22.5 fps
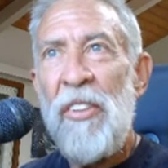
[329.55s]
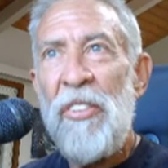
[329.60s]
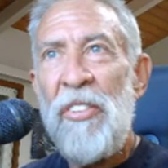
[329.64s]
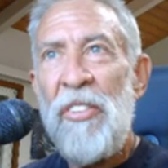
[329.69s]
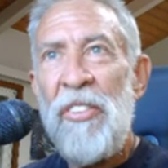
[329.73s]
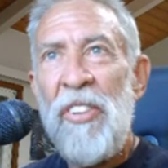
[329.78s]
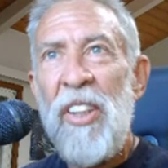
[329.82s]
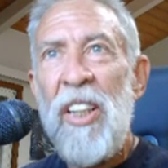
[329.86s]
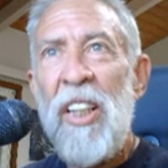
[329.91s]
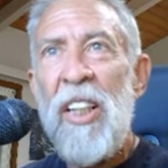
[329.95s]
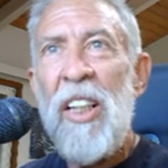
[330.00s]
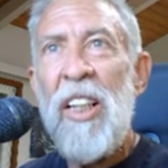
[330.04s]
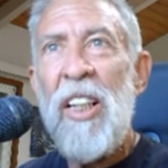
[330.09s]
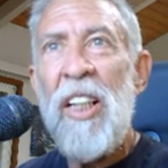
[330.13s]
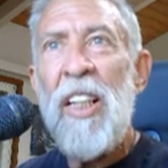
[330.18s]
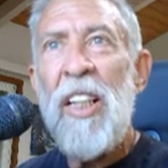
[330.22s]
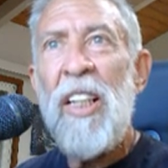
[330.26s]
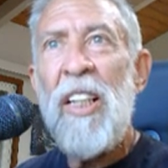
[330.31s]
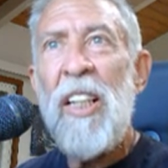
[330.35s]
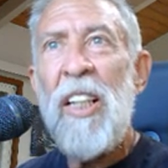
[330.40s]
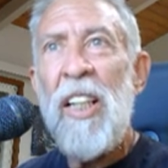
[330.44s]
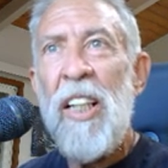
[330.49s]

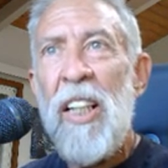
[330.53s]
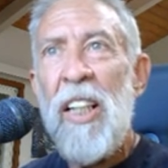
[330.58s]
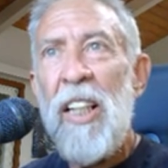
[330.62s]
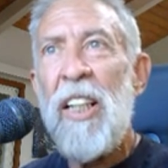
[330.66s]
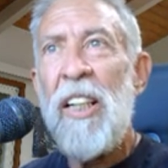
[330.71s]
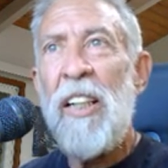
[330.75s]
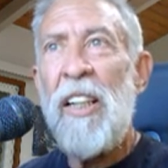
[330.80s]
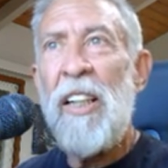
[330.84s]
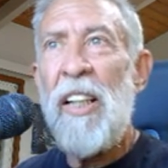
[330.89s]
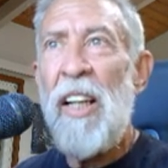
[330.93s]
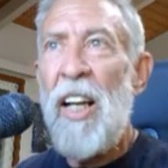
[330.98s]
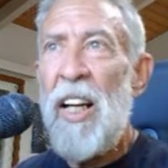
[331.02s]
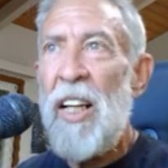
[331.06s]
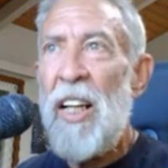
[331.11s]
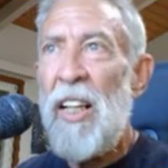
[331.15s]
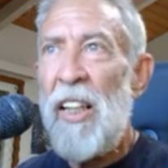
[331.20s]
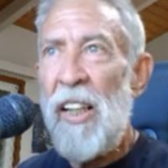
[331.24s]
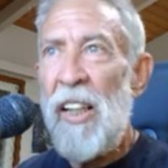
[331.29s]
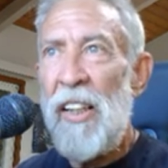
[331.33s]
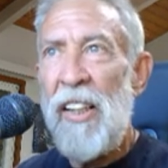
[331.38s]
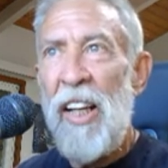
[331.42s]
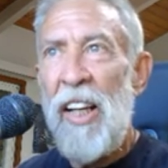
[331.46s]
CNN
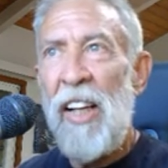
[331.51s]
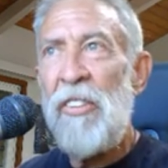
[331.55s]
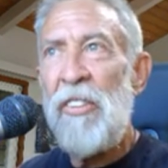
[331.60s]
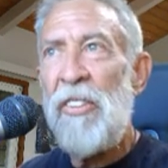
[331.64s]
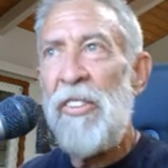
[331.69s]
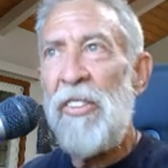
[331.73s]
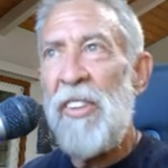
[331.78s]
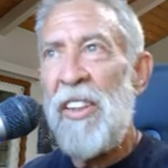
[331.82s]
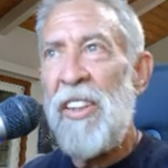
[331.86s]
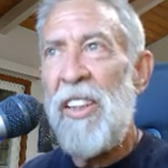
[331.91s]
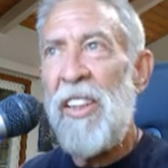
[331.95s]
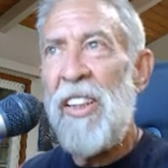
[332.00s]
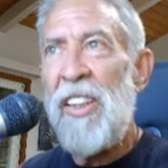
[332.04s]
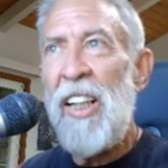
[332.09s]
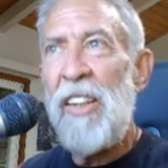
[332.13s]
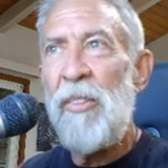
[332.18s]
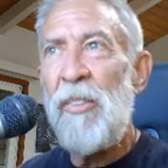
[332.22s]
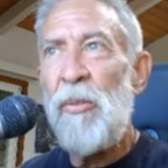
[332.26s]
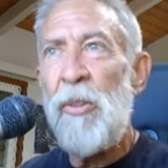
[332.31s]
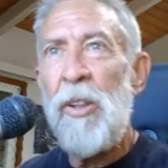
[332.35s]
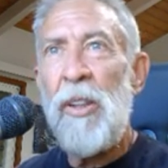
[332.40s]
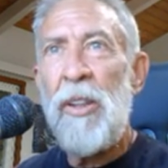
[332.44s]
announced that the
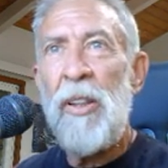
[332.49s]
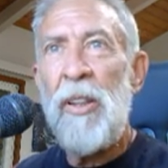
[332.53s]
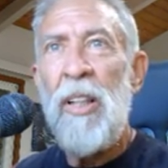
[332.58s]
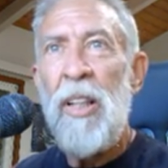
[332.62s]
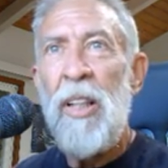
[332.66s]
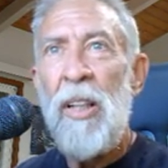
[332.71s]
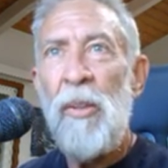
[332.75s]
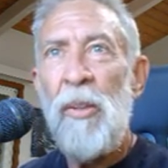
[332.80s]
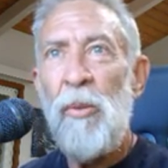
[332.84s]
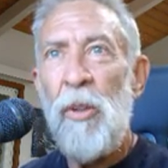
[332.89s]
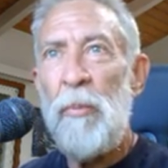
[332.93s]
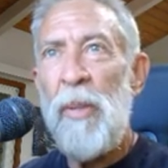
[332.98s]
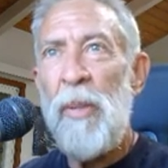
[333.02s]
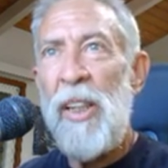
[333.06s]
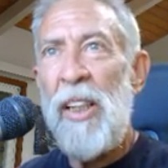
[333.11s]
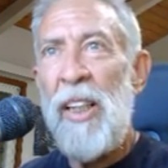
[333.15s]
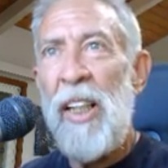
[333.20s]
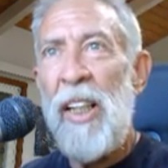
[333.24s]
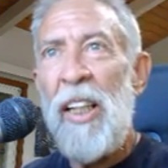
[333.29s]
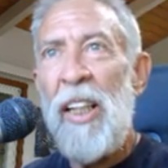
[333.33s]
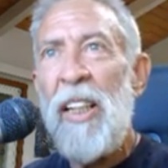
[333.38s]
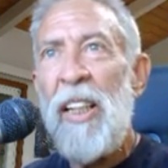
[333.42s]
network would
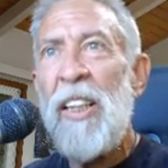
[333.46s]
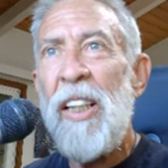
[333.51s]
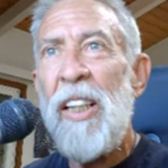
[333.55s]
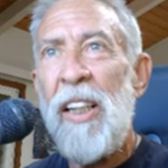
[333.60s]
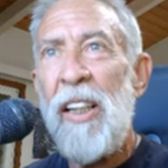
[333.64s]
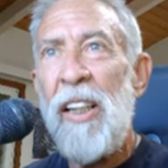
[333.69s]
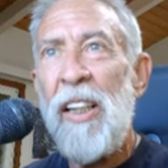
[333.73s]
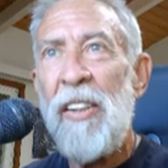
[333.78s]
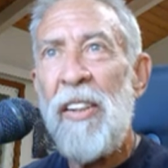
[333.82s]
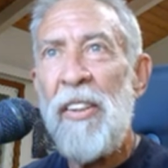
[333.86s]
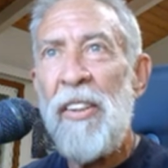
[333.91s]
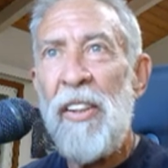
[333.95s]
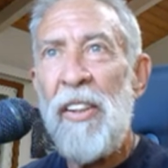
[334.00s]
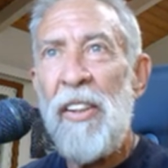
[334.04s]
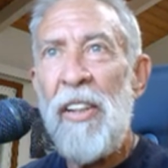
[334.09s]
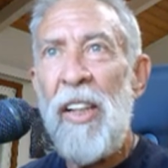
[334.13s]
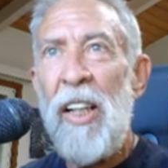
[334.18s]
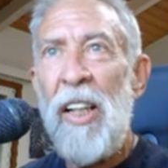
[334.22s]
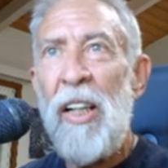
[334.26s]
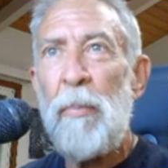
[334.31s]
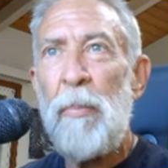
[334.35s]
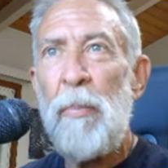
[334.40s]
be ending
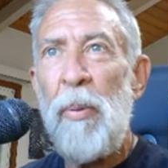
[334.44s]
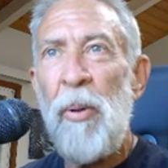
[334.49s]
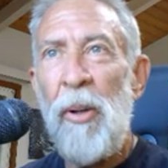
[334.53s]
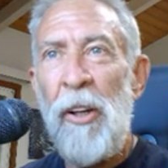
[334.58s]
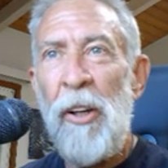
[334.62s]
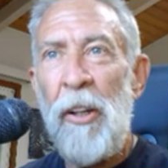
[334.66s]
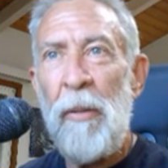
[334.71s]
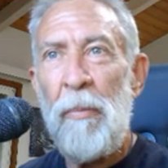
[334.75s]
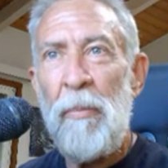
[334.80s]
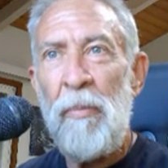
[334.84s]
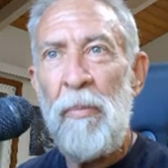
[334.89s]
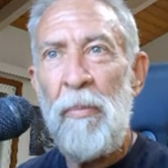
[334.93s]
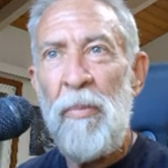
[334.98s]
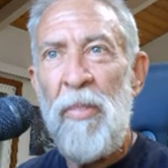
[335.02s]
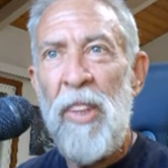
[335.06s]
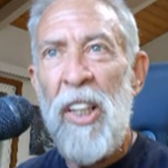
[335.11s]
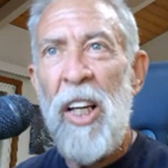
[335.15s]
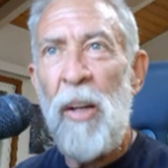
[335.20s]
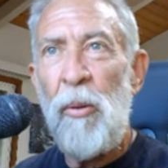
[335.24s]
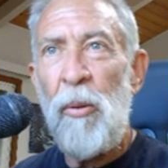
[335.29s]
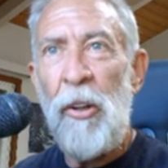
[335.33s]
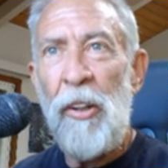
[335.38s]
their airport
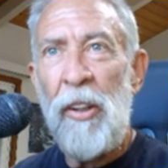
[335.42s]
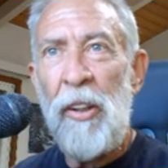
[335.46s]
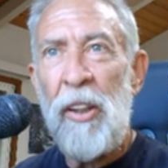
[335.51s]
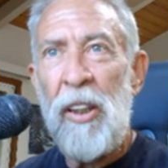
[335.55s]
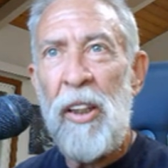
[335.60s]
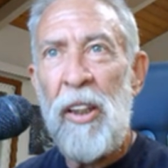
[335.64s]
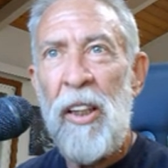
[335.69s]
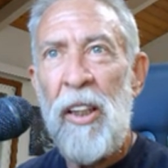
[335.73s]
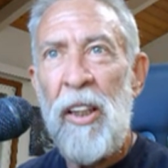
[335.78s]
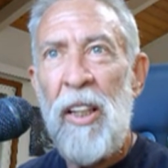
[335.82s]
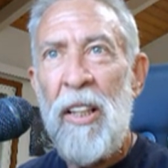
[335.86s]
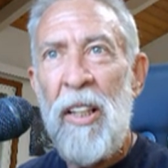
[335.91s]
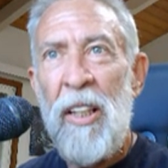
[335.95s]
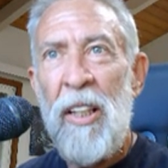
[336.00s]
network.